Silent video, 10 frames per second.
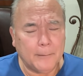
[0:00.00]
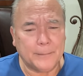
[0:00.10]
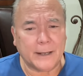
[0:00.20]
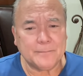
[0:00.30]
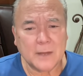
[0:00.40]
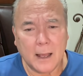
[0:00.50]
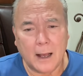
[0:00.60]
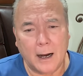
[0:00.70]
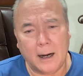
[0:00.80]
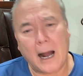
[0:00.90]
But
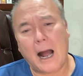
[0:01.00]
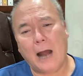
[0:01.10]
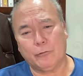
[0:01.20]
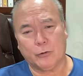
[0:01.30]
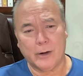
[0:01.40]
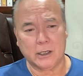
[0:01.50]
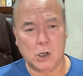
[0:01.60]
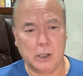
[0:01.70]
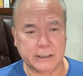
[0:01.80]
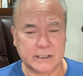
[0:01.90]
I regret
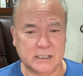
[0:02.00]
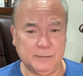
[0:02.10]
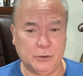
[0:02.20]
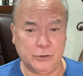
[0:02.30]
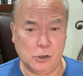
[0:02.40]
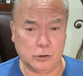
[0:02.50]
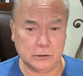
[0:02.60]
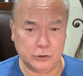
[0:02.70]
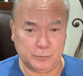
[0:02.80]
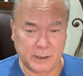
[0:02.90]
calling it SIBO
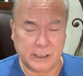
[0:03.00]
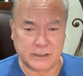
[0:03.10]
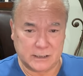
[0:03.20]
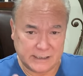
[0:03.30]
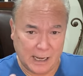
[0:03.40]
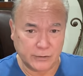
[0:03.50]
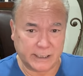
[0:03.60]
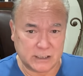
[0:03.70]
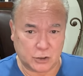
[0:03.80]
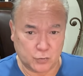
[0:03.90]
yogurt, Luke, because it sounds
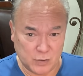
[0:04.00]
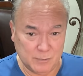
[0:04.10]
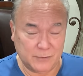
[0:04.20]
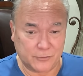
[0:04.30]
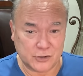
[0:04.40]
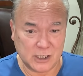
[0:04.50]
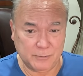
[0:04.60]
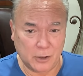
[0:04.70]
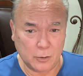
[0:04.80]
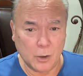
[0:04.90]
like it's a treatment for
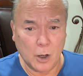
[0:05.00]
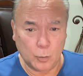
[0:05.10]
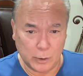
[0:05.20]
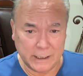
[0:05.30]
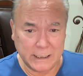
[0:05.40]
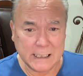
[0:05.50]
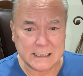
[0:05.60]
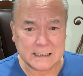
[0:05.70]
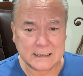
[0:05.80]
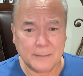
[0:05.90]
SIBO. What it
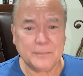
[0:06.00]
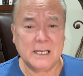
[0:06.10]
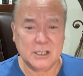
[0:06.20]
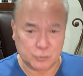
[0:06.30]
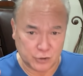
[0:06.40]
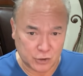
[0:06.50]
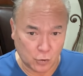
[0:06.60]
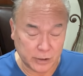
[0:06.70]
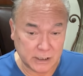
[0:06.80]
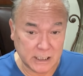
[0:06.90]
is
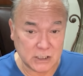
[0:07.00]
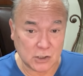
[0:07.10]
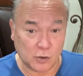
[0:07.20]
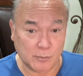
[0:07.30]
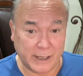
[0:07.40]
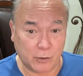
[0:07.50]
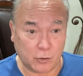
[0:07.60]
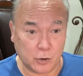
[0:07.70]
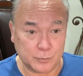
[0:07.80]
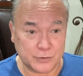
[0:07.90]
restoring keystone
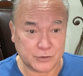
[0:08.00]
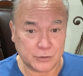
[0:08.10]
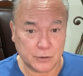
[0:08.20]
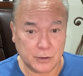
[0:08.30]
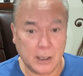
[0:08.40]
microbes.